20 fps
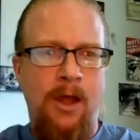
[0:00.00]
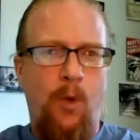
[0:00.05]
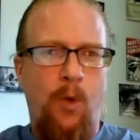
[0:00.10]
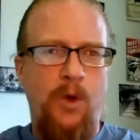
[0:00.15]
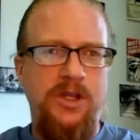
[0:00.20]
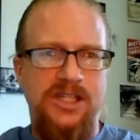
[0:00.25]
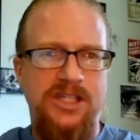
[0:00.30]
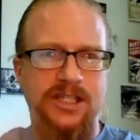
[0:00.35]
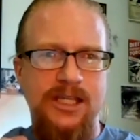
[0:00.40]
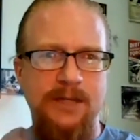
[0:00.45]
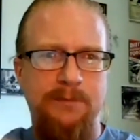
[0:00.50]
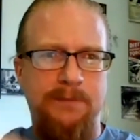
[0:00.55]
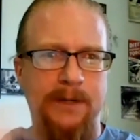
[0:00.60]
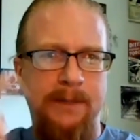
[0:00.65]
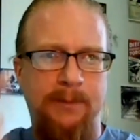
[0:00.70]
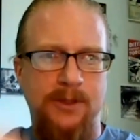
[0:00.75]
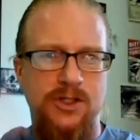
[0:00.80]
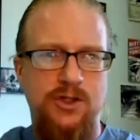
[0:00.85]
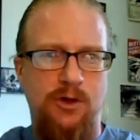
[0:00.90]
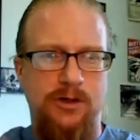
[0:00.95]
when you see
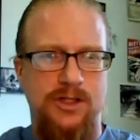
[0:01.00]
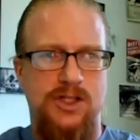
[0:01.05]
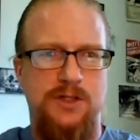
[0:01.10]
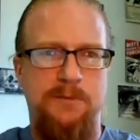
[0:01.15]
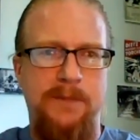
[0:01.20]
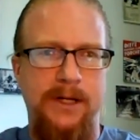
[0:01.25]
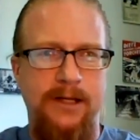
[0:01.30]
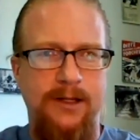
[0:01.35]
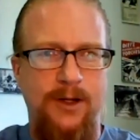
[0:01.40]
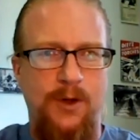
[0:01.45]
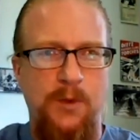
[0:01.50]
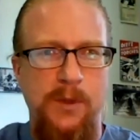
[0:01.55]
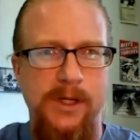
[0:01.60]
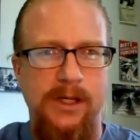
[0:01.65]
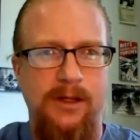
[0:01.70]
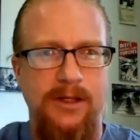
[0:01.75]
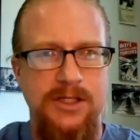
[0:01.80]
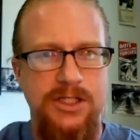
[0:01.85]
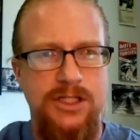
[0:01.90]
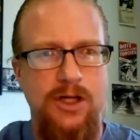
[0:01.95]
people sort of spinning their
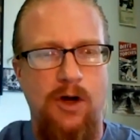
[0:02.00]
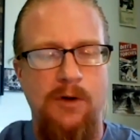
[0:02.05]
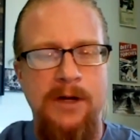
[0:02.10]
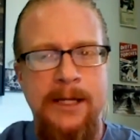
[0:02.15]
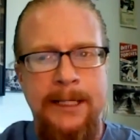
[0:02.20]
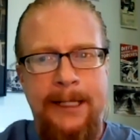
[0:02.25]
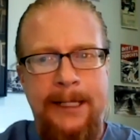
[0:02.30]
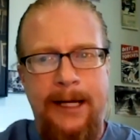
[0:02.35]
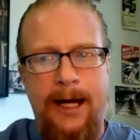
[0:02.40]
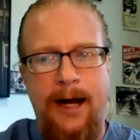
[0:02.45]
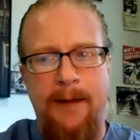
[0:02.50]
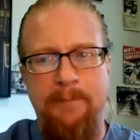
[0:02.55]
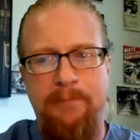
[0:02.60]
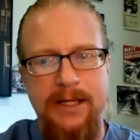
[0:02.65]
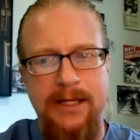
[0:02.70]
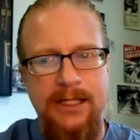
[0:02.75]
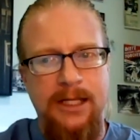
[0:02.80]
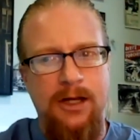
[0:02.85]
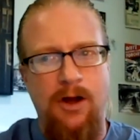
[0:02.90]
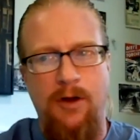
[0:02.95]
wheels. So, um,
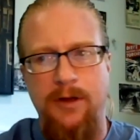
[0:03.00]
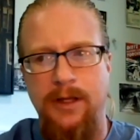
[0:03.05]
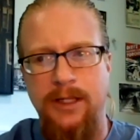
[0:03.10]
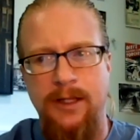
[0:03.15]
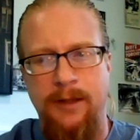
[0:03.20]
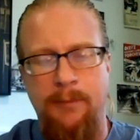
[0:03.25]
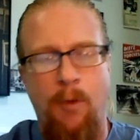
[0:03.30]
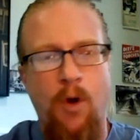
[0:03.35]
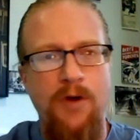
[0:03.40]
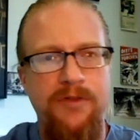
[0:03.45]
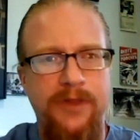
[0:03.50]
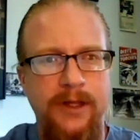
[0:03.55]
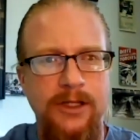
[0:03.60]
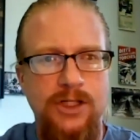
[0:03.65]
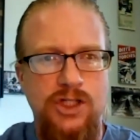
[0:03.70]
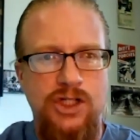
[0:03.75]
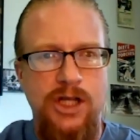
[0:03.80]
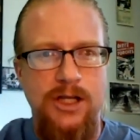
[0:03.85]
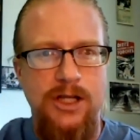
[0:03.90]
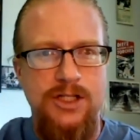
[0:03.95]
but you know, the more things
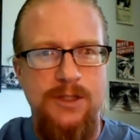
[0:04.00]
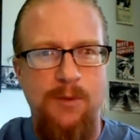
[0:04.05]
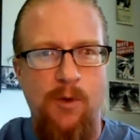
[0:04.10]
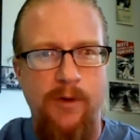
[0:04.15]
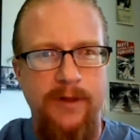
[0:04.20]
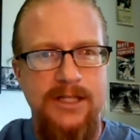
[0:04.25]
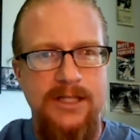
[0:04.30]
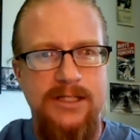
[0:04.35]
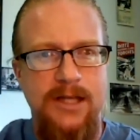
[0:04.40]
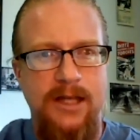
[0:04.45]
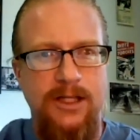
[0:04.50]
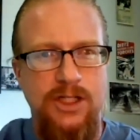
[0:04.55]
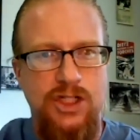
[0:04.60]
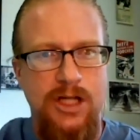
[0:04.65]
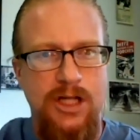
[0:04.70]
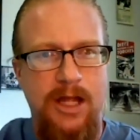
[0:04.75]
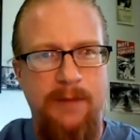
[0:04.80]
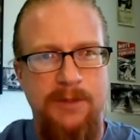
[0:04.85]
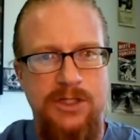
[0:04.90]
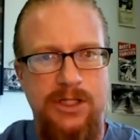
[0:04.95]
change, the more they stay the
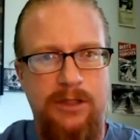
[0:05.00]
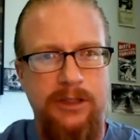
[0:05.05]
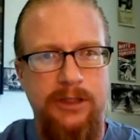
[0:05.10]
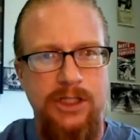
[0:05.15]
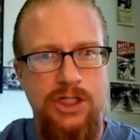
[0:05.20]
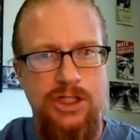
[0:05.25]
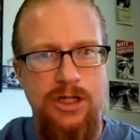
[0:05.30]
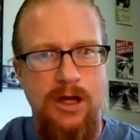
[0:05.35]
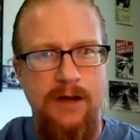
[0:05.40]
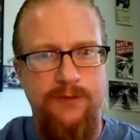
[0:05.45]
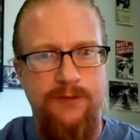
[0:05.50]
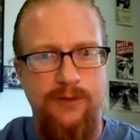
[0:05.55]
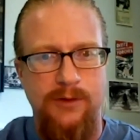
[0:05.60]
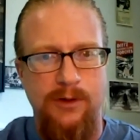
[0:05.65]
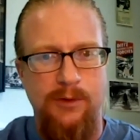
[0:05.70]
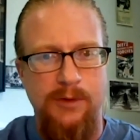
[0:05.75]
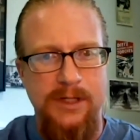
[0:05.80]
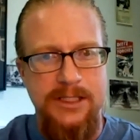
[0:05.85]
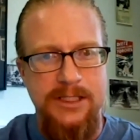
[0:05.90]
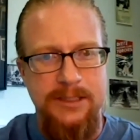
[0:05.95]
same. It's cliche for
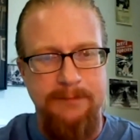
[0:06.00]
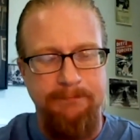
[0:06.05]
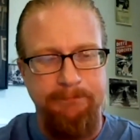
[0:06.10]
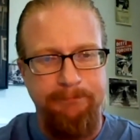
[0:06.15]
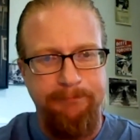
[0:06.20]
a reason.